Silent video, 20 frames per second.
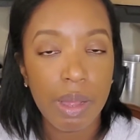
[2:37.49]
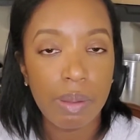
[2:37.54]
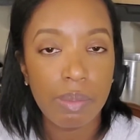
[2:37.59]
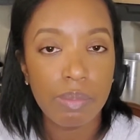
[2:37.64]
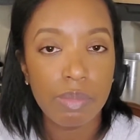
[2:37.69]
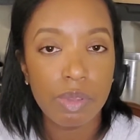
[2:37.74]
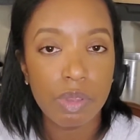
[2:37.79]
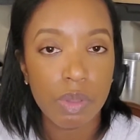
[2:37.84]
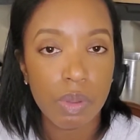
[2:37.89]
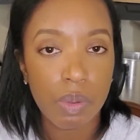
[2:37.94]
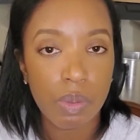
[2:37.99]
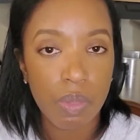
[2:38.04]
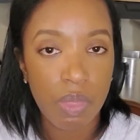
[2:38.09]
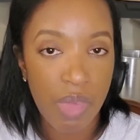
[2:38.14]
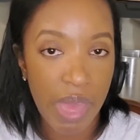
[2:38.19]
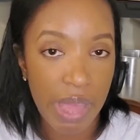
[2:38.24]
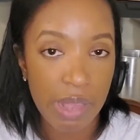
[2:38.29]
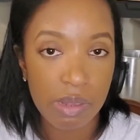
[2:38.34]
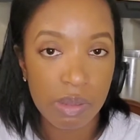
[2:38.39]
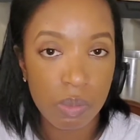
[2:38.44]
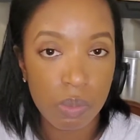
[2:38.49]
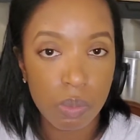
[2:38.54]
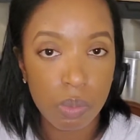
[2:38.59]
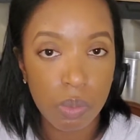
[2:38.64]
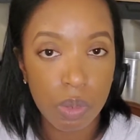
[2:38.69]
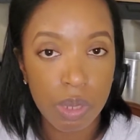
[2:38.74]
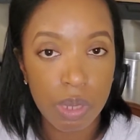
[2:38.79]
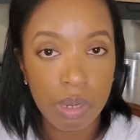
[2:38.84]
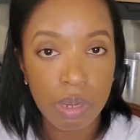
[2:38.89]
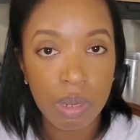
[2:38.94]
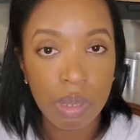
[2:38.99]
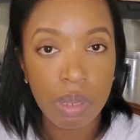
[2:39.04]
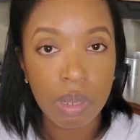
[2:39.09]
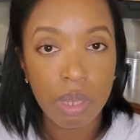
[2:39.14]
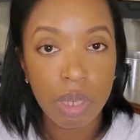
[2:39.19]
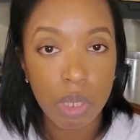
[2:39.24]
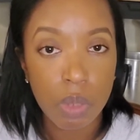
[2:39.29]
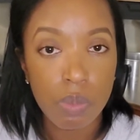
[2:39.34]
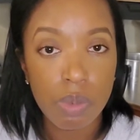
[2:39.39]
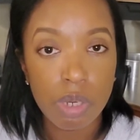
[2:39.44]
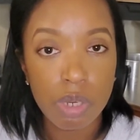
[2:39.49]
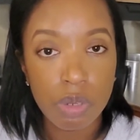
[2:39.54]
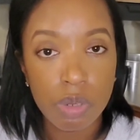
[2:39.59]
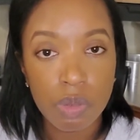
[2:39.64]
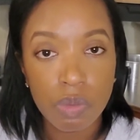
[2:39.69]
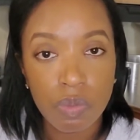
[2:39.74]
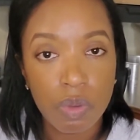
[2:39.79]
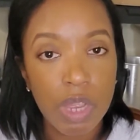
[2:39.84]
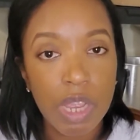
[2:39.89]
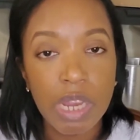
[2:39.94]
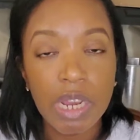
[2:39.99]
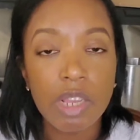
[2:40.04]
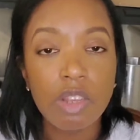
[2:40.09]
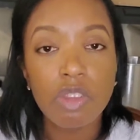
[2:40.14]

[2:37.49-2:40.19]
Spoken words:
So that's what you would use for any